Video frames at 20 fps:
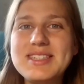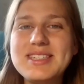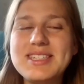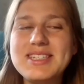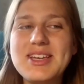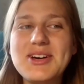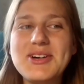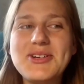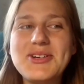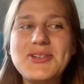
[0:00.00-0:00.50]

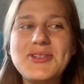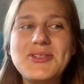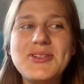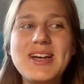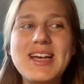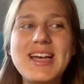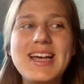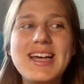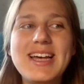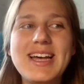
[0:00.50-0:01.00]

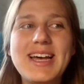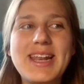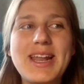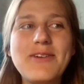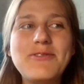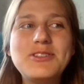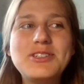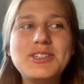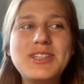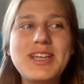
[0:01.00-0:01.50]
So, and
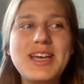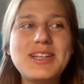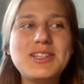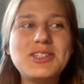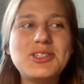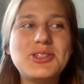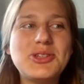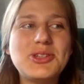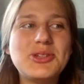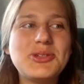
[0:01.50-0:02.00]
after
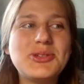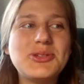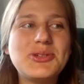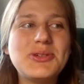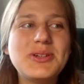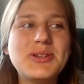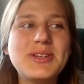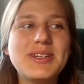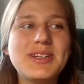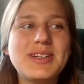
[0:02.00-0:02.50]
that
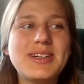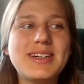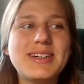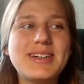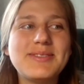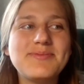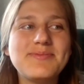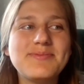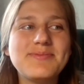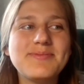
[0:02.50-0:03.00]
you,
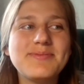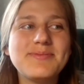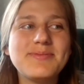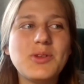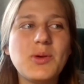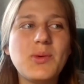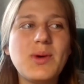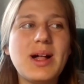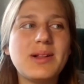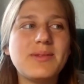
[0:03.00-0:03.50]

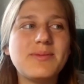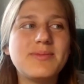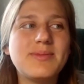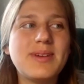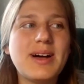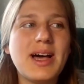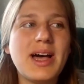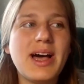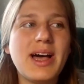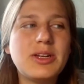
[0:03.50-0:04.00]
well,
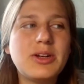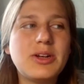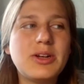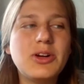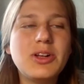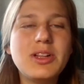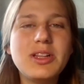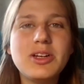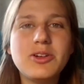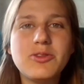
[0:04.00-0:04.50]

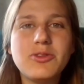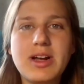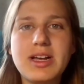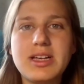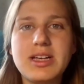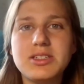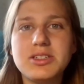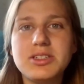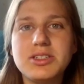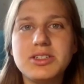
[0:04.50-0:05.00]
I'm an
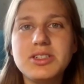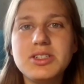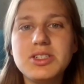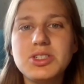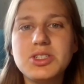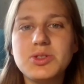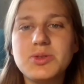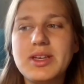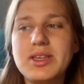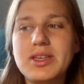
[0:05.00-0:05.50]
early
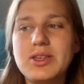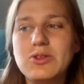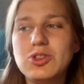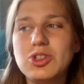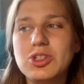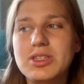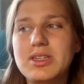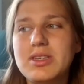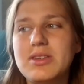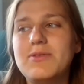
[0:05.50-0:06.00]
riser, so
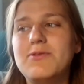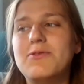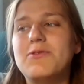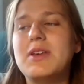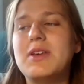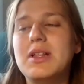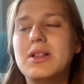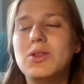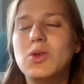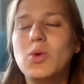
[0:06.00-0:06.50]
I
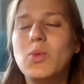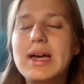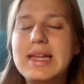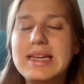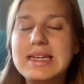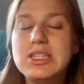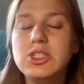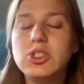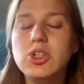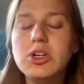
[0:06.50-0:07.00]
usually feel
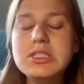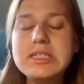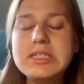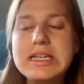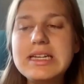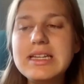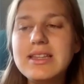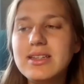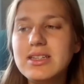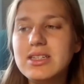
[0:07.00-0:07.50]
quite
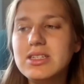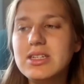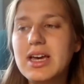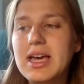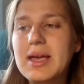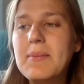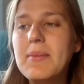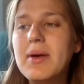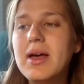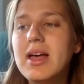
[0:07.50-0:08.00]
exhausted at the
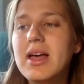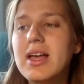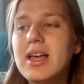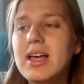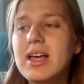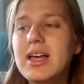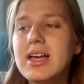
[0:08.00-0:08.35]
time.